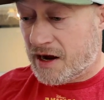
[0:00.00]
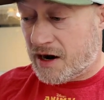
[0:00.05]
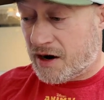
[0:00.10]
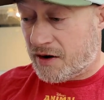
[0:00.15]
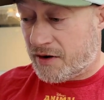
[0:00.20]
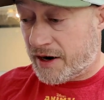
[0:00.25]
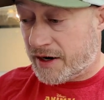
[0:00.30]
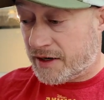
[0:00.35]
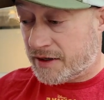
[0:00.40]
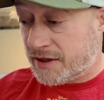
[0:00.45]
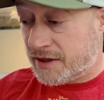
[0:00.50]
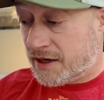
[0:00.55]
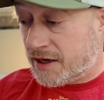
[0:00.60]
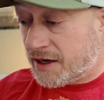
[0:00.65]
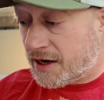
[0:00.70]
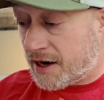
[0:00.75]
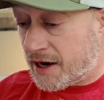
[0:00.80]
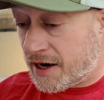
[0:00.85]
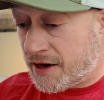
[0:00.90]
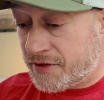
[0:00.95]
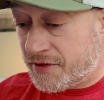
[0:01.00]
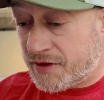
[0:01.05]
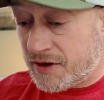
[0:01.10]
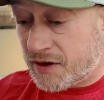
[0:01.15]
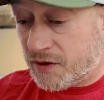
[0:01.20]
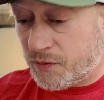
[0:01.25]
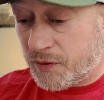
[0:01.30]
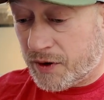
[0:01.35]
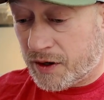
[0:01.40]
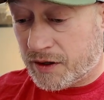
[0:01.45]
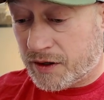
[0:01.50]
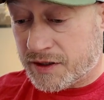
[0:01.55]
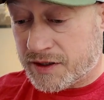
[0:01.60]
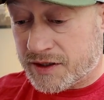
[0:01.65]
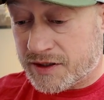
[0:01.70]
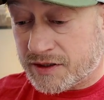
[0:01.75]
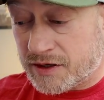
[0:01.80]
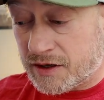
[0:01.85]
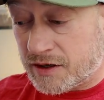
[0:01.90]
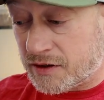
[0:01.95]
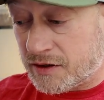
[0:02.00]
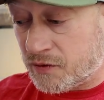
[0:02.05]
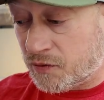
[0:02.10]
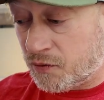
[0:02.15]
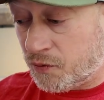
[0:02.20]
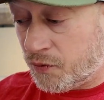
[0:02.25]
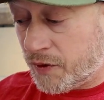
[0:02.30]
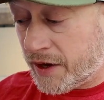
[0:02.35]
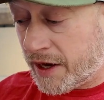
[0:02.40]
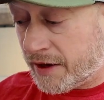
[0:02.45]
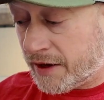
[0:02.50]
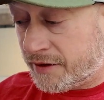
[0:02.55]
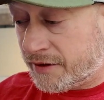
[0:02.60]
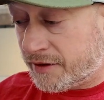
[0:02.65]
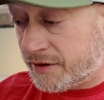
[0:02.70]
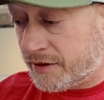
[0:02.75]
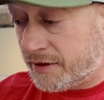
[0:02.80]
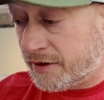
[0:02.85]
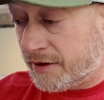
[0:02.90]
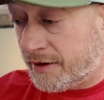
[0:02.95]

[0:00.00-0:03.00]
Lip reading: All right, I think we're gonna start with